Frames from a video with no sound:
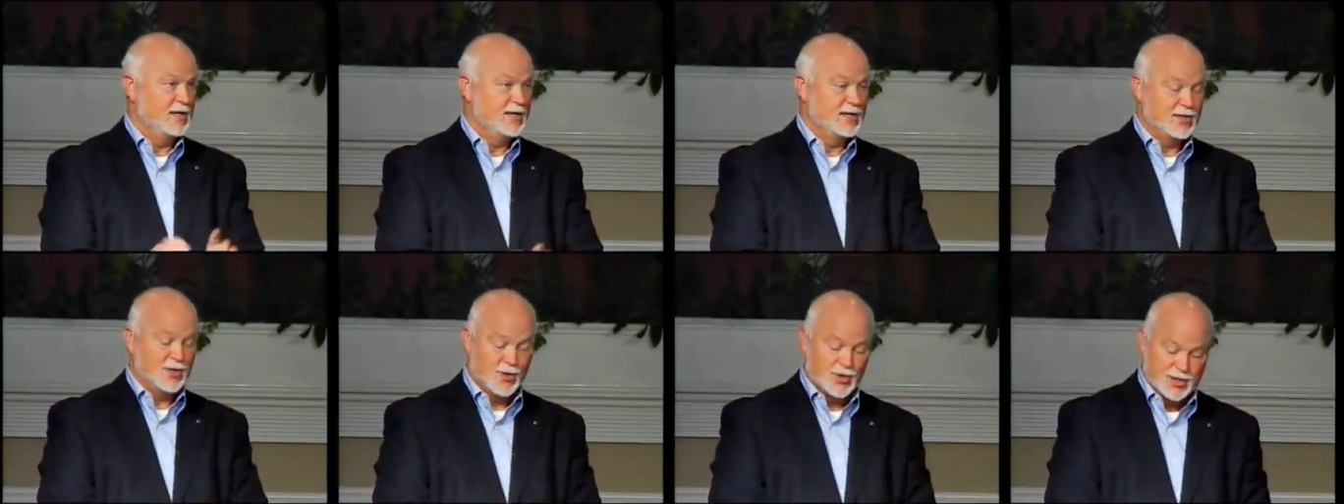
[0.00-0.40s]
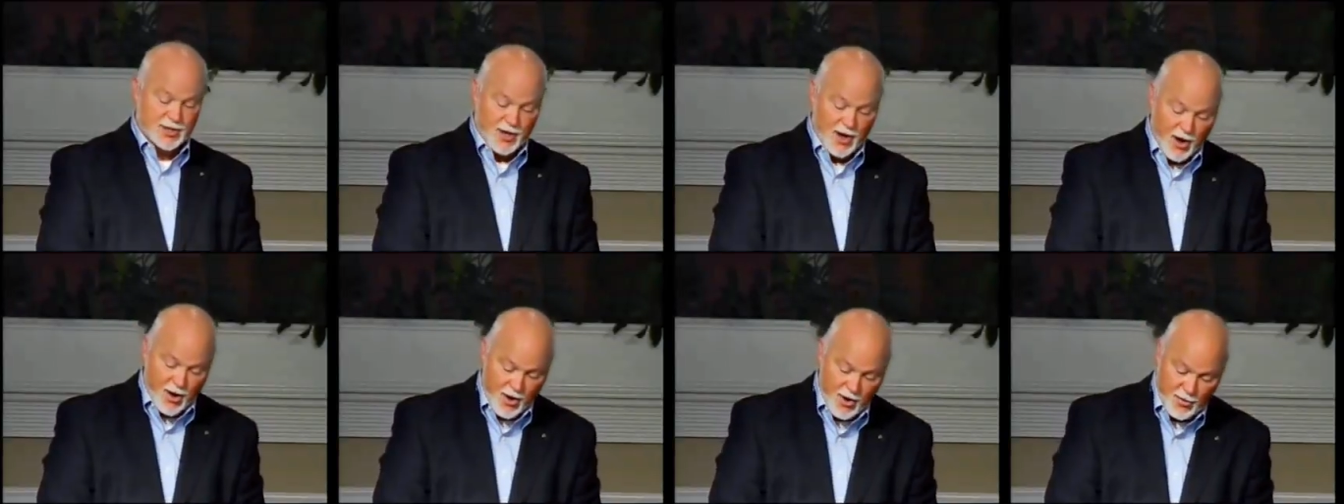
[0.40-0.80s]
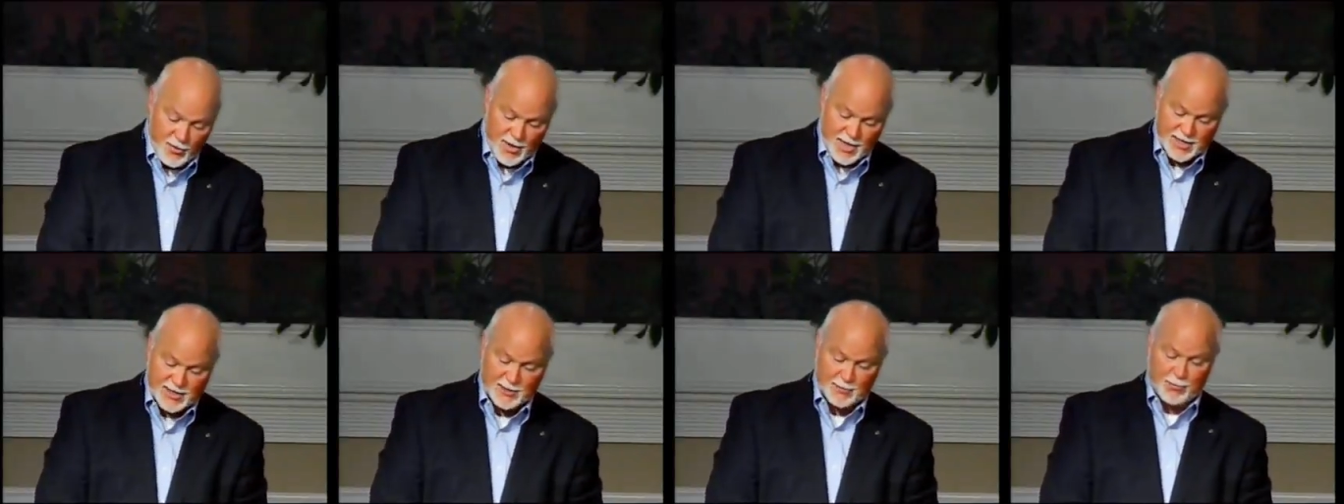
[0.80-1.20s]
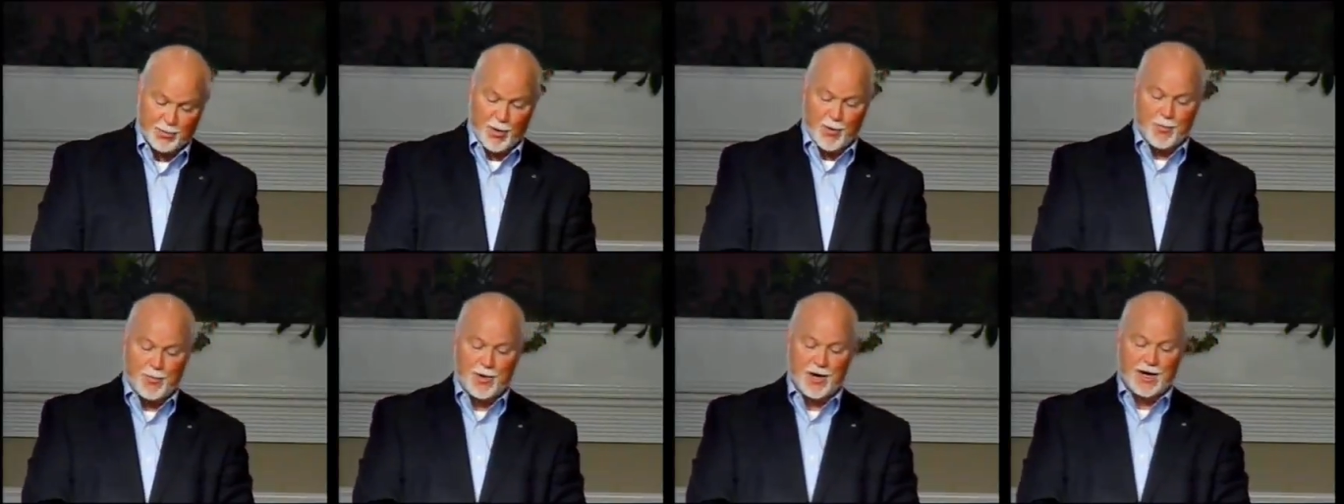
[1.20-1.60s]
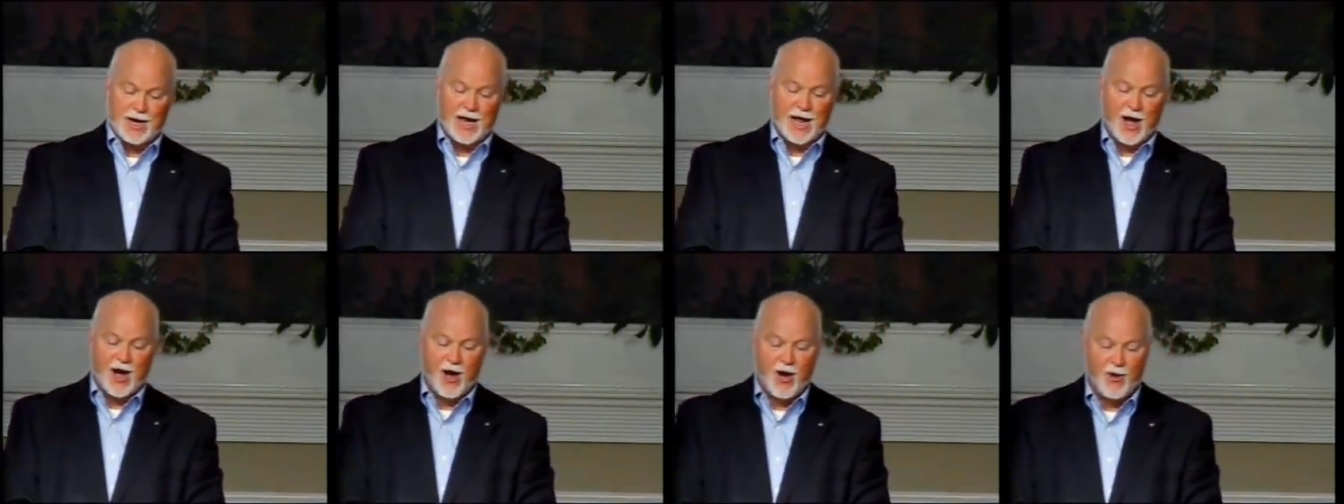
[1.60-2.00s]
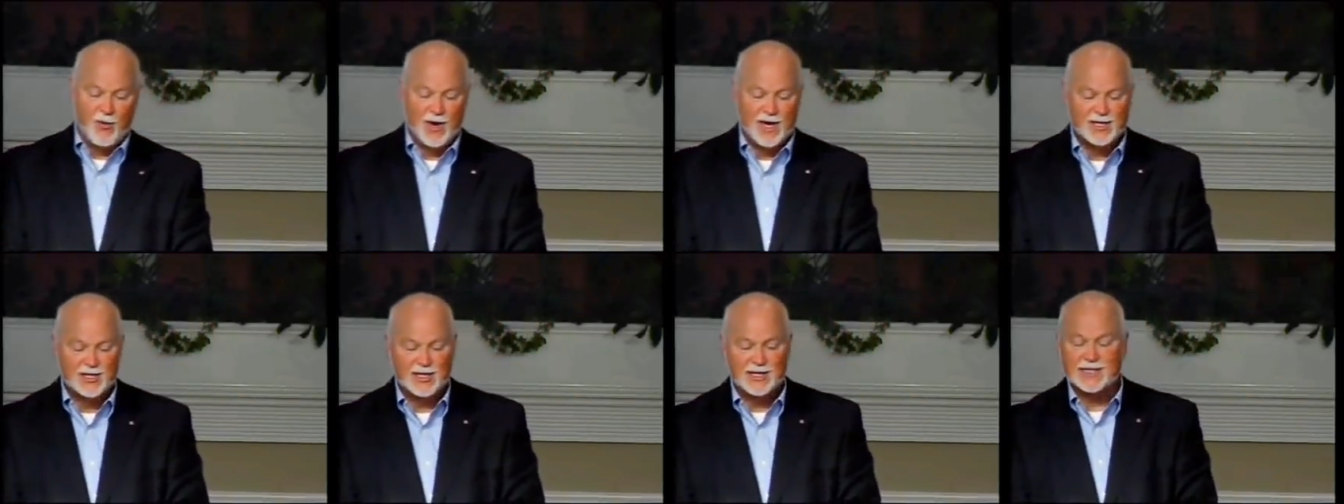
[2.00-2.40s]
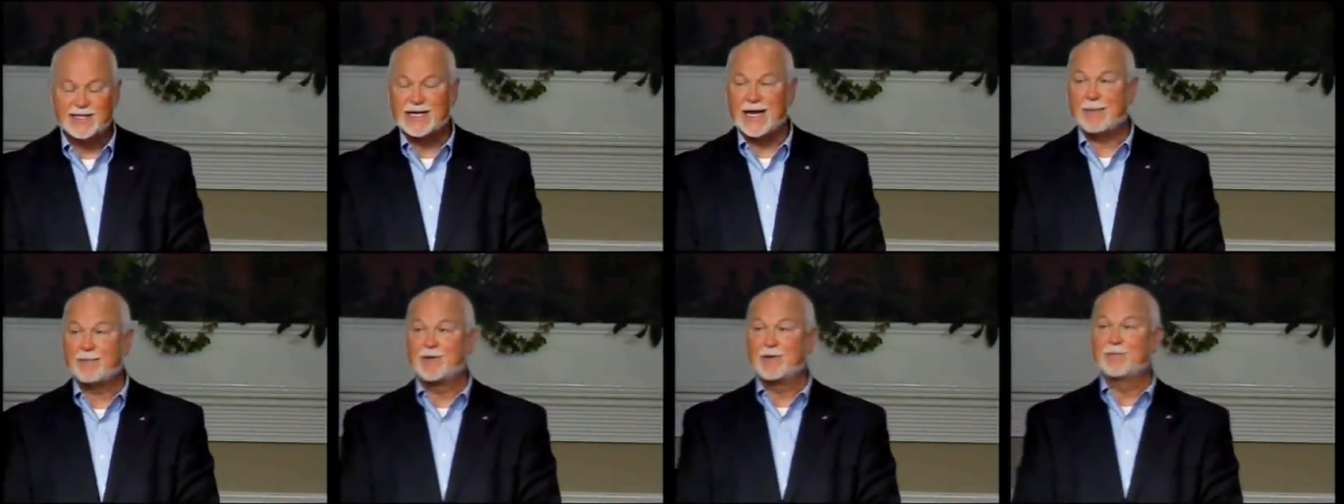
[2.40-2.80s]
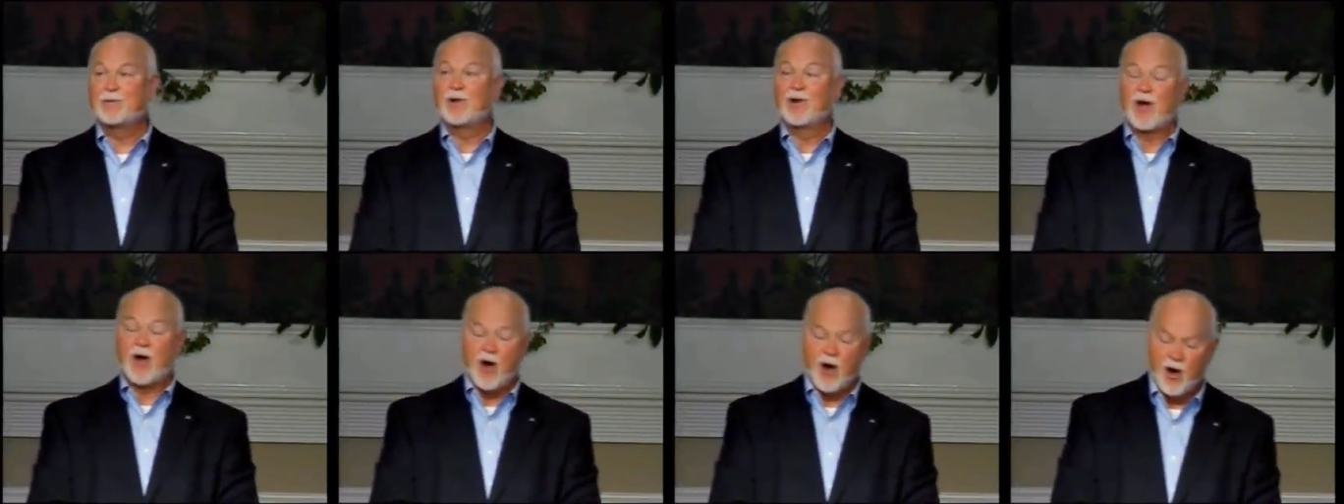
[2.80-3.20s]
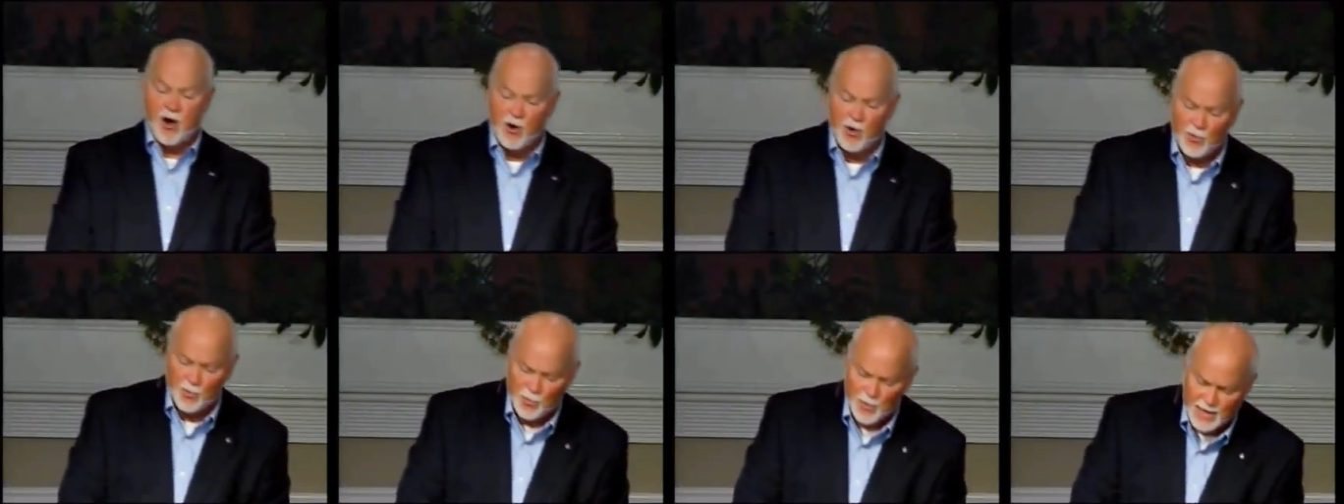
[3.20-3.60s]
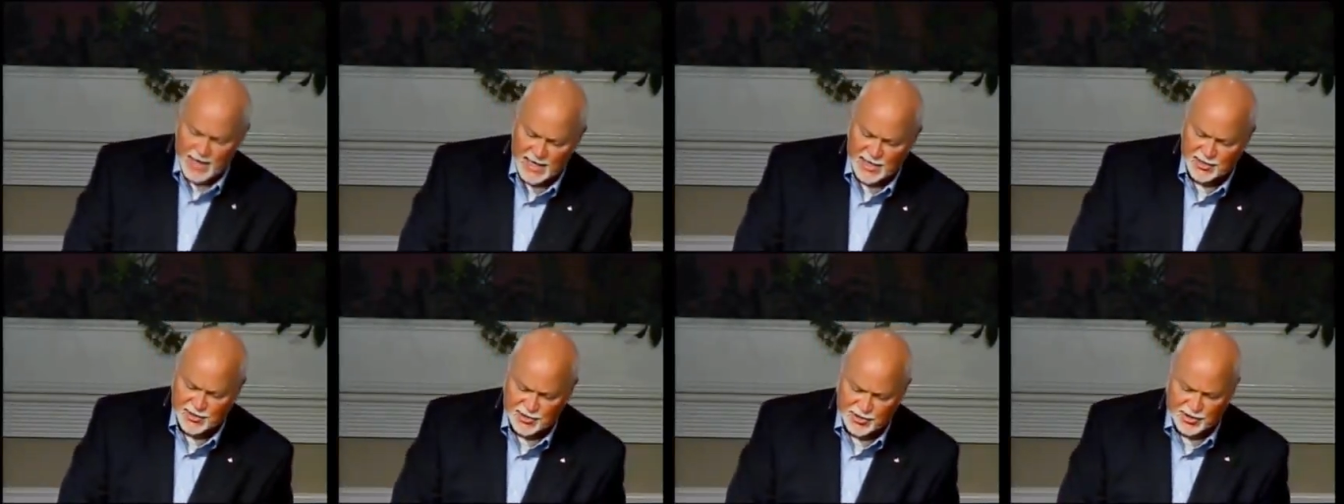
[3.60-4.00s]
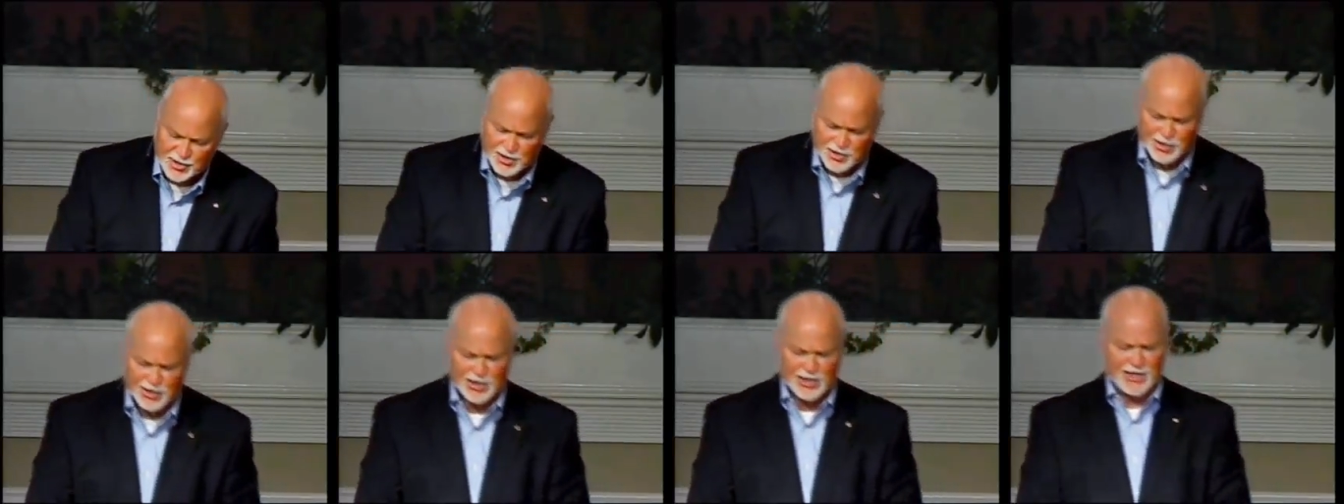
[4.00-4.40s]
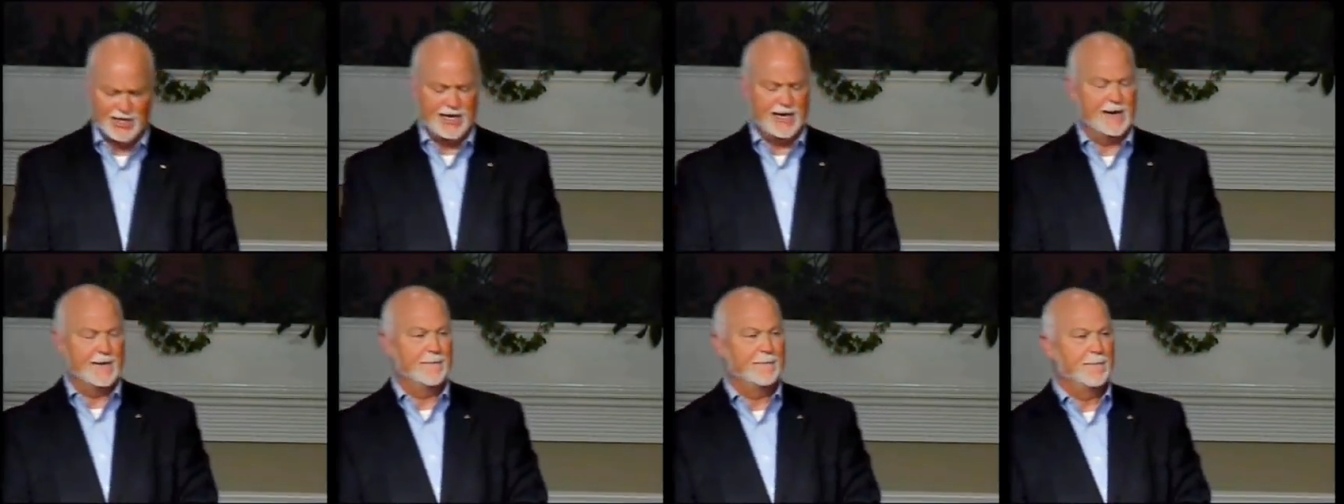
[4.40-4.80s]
So it's always appropriate, always acceptable, always good